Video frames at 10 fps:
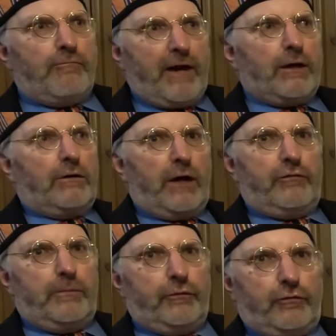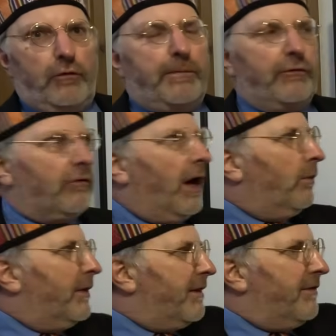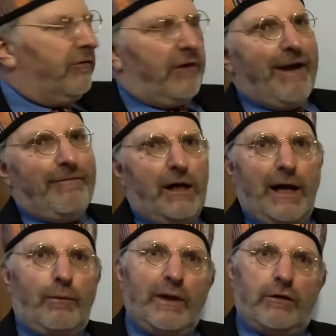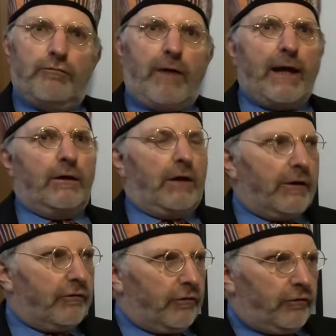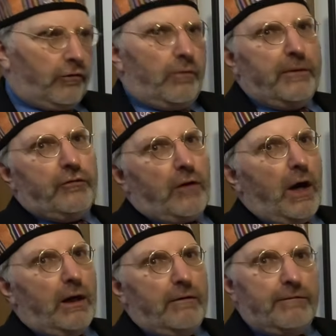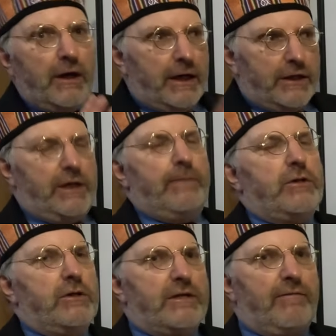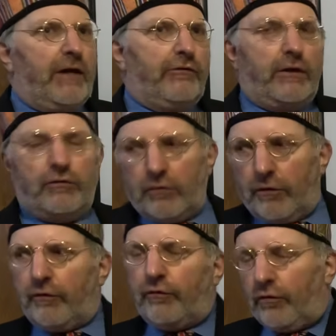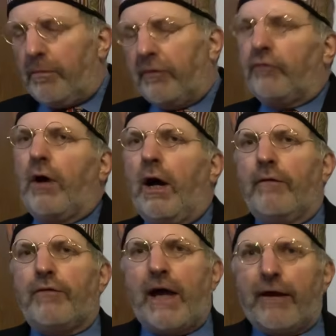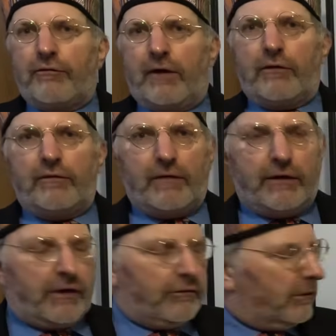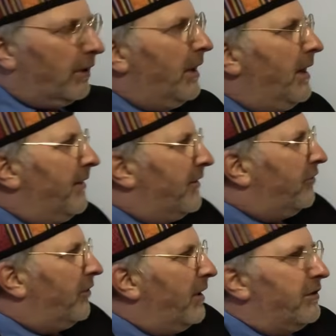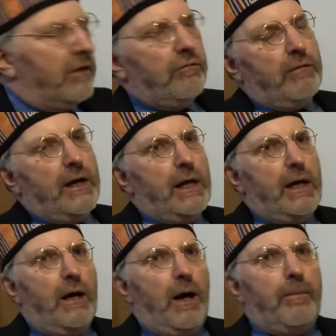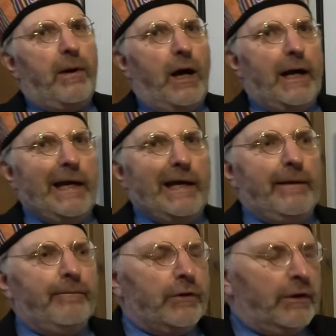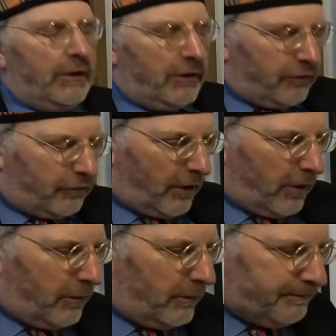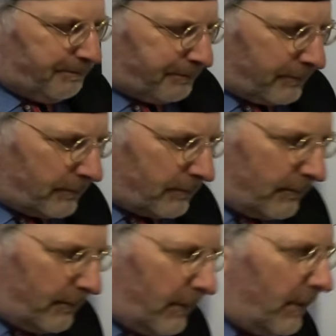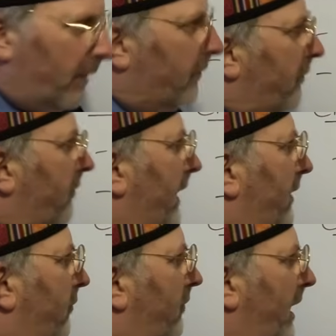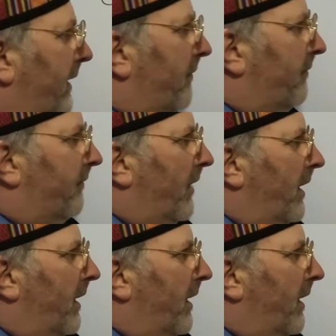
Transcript: recognizable superstyle within this area, like we can recognize the superstyle of Egyptian civilization or the superstyle of the Aztec civilization. This didn't really apply here. So, as I say, it's kind of